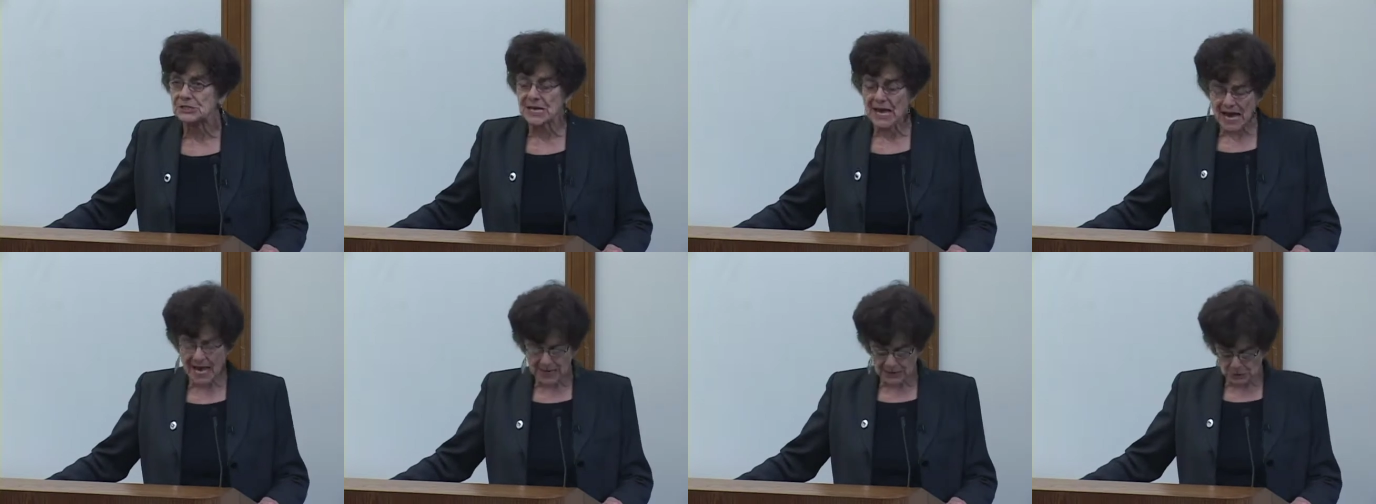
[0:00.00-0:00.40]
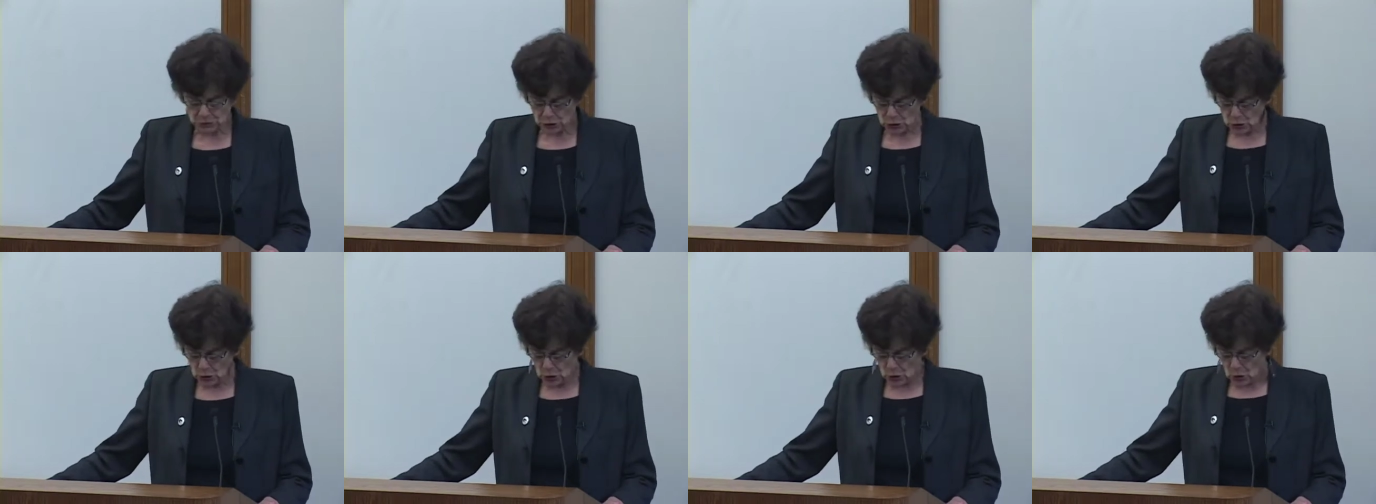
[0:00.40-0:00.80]
Act
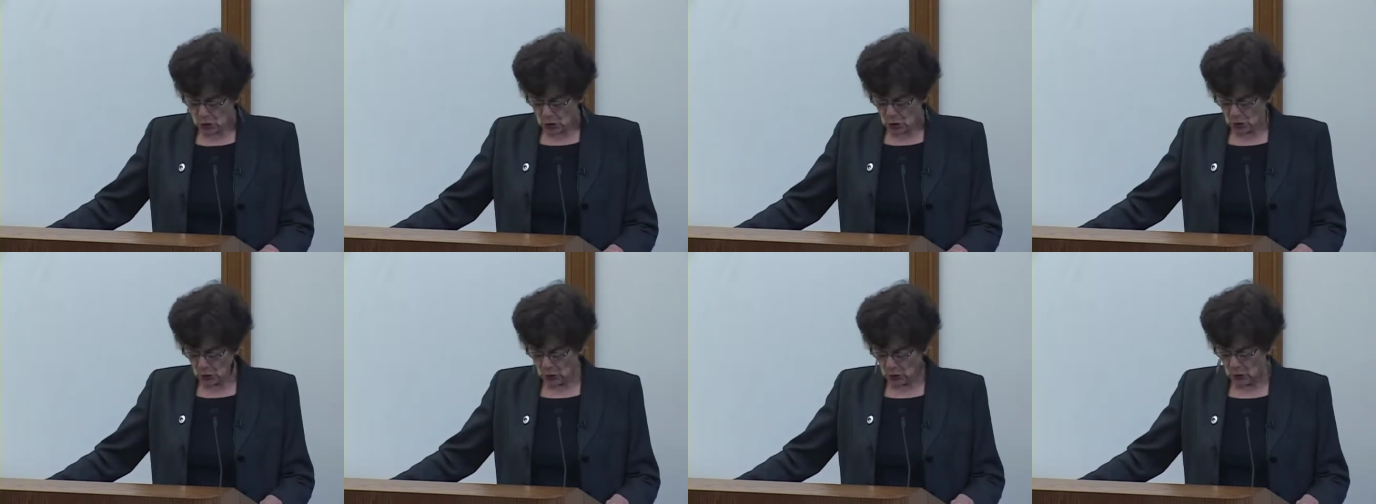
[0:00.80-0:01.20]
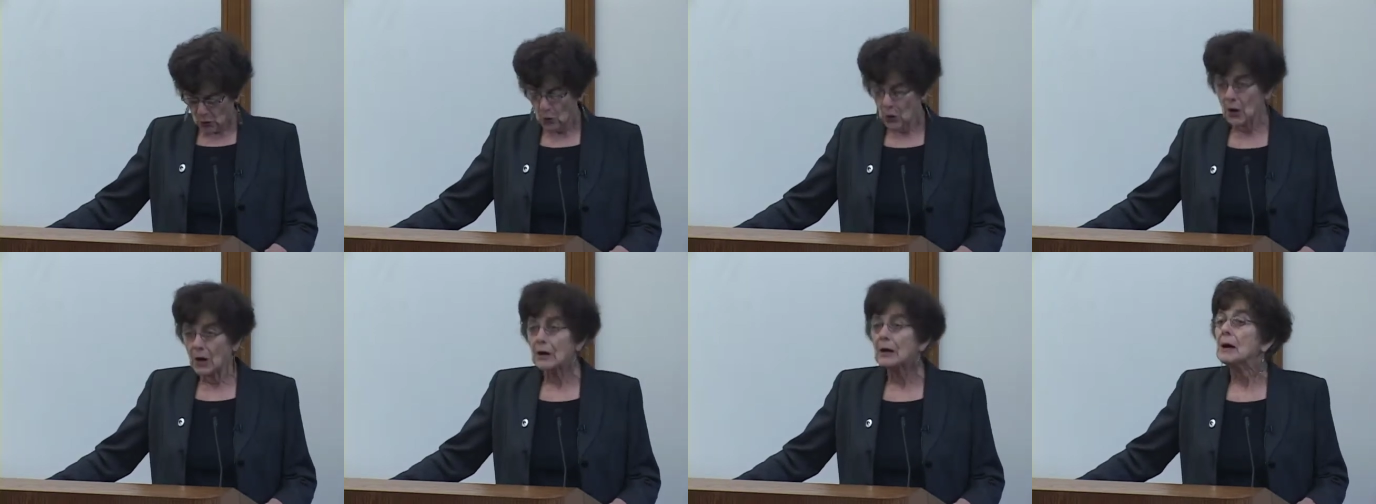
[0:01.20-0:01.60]

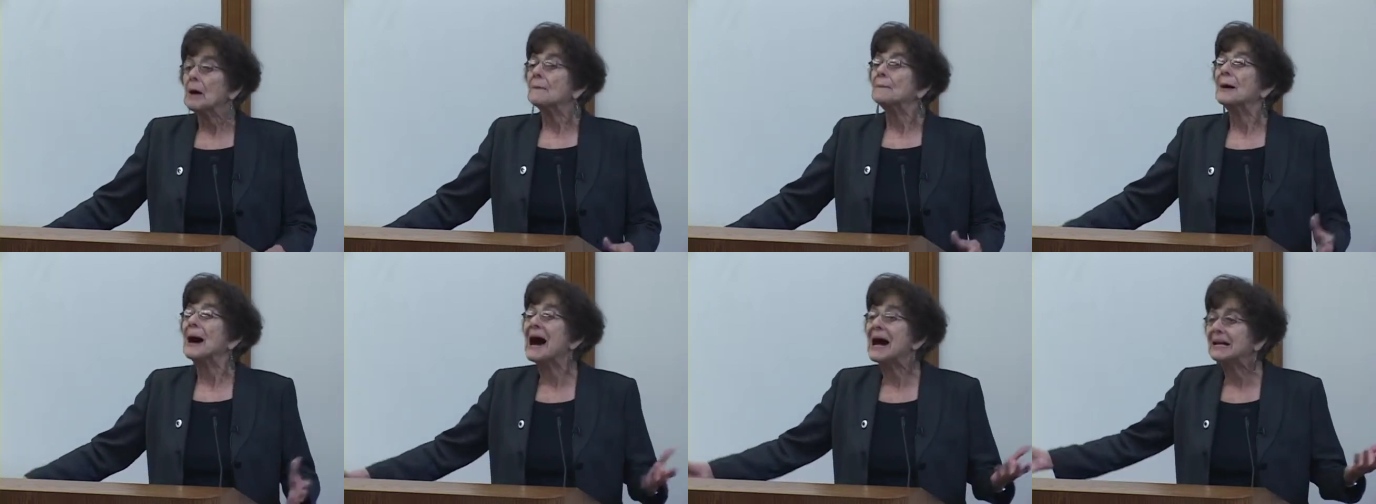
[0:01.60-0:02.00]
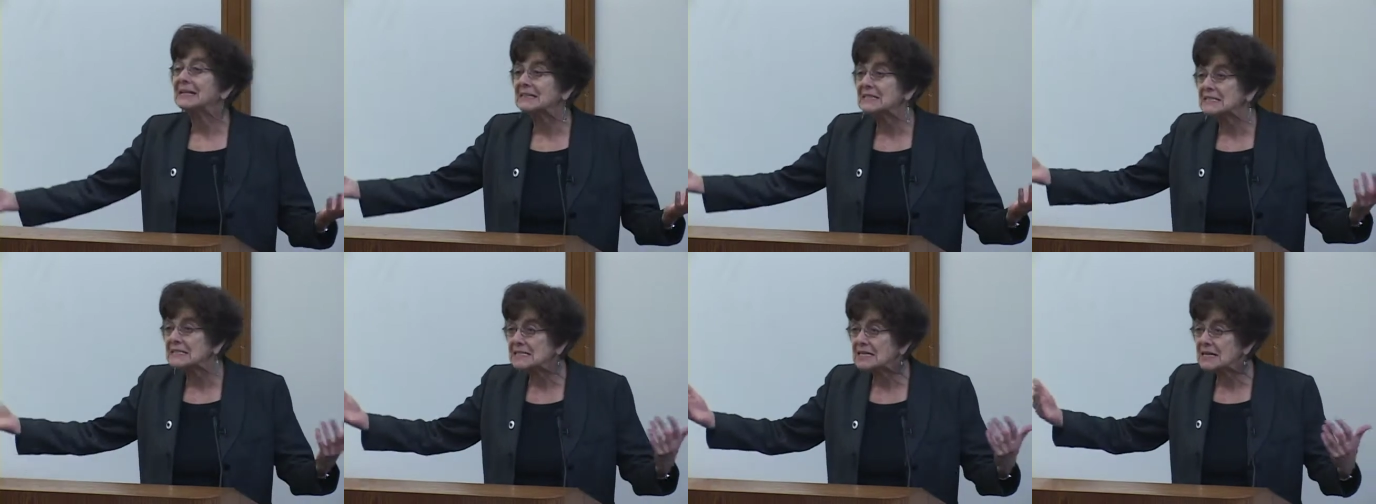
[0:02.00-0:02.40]
or
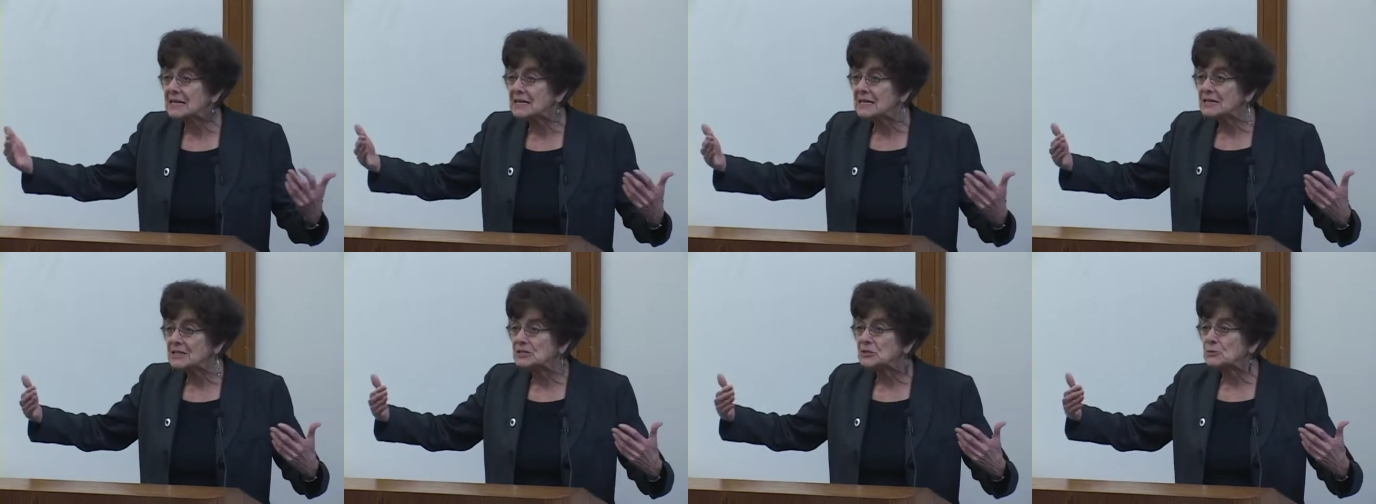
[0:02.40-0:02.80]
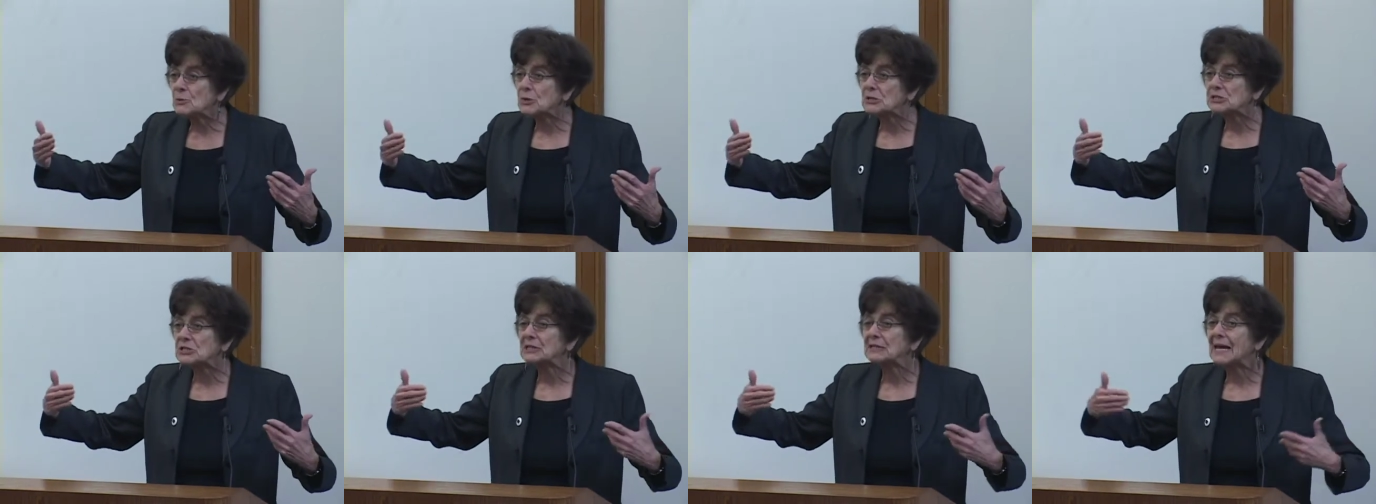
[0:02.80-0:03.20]
policies
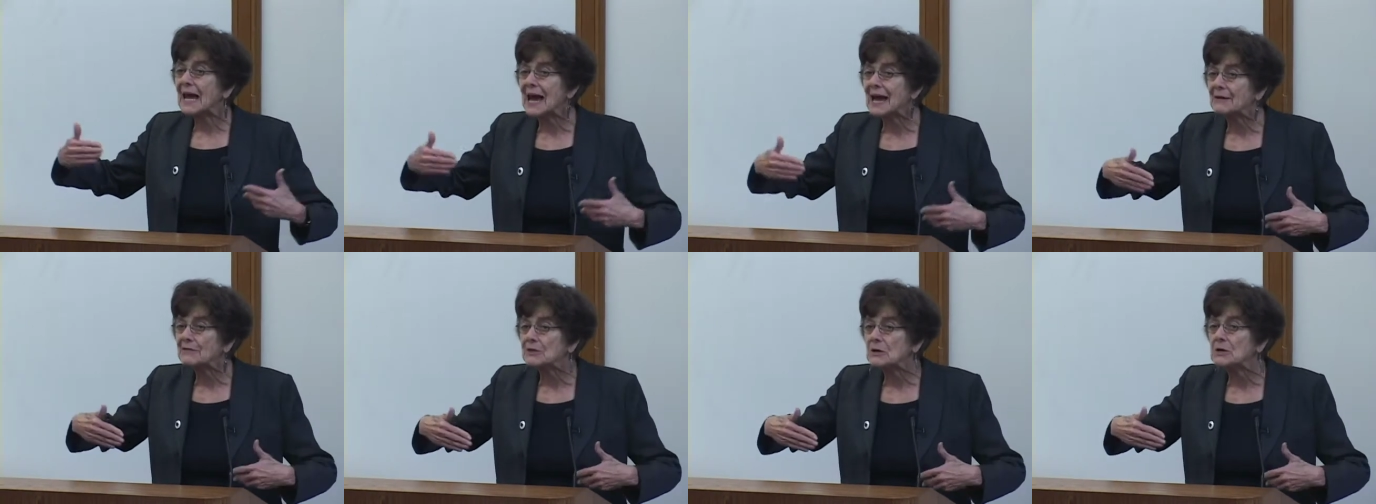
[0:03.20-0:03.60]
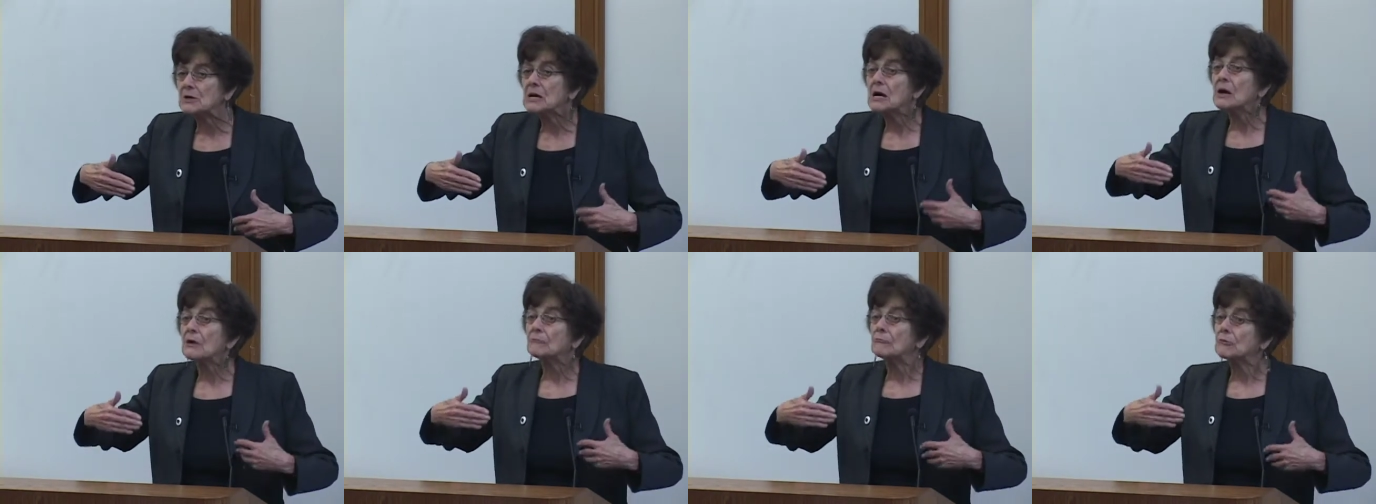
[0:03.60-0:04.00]
which allow the
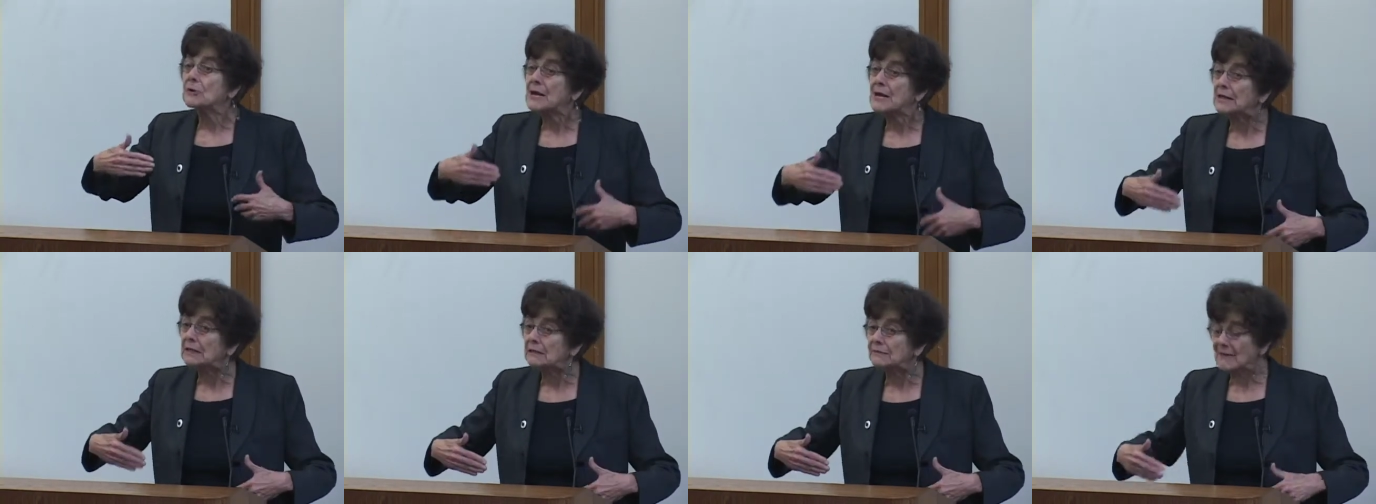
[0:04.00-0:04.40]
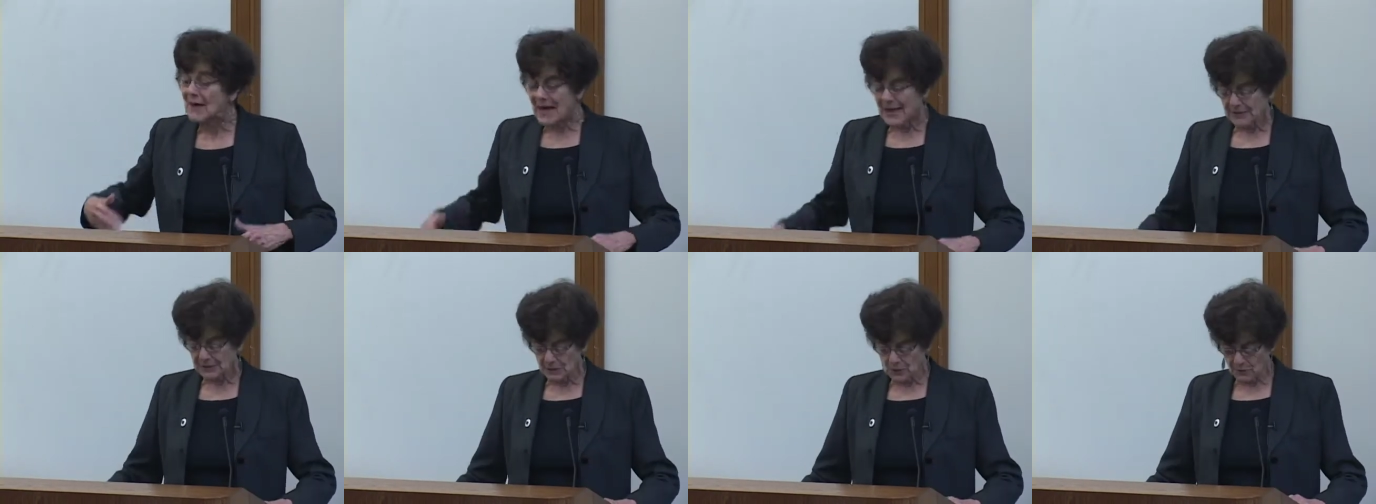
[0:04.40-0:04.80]
real
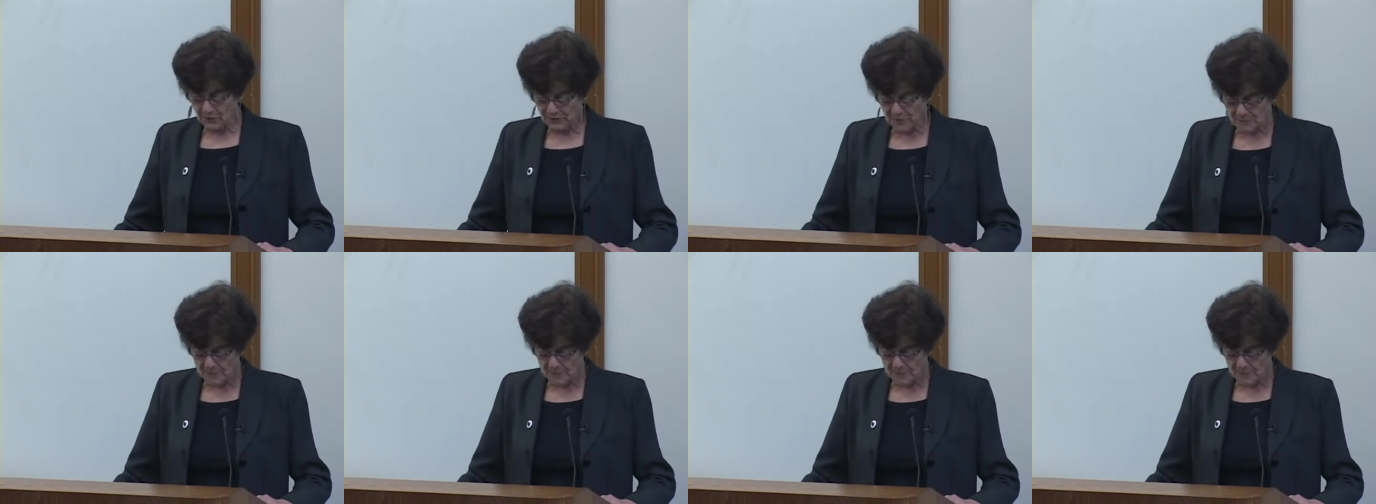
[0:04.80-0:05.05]
value of the